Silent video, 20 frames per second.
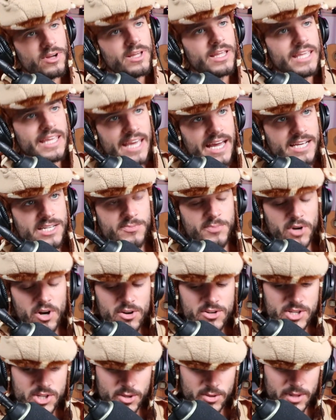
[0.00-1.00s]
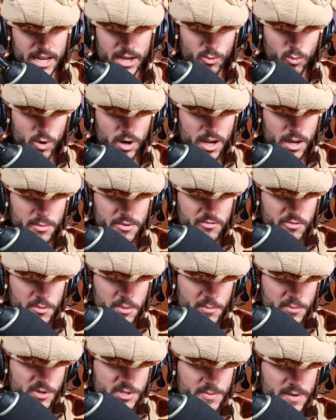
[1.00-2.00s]
Yes, but also, like, we're coming from
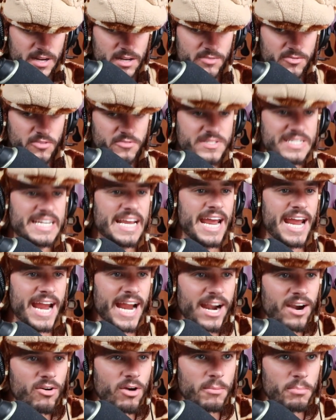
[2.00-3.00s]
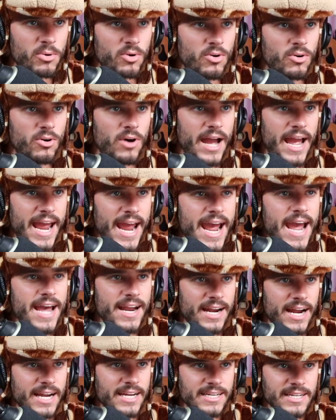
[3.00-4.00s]
the perspective of terrible
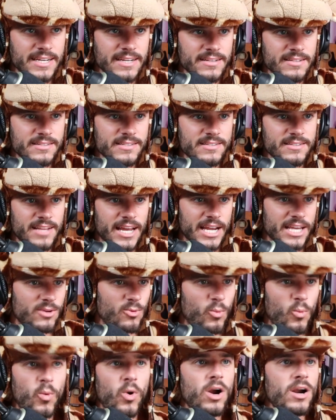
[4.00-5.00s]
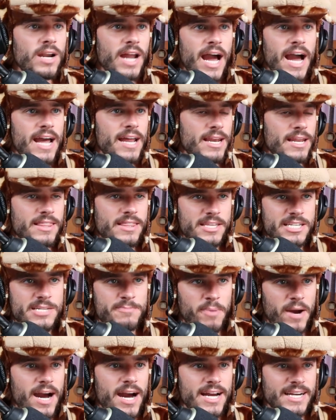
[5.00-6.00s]
ad ideas. Yeah. Like, we're not, this
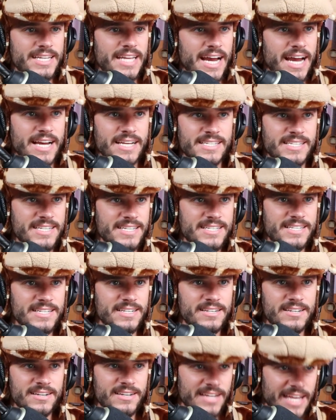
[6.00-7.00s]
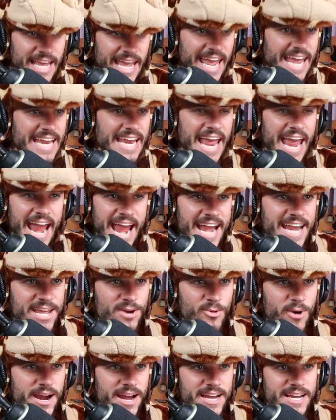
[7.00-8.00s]
podcast isn't in any
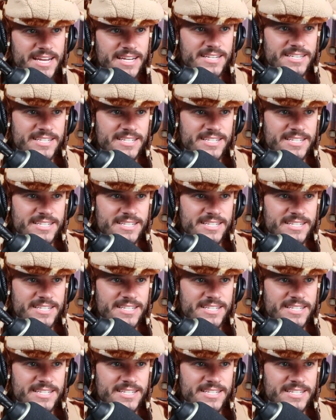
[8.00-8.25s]
way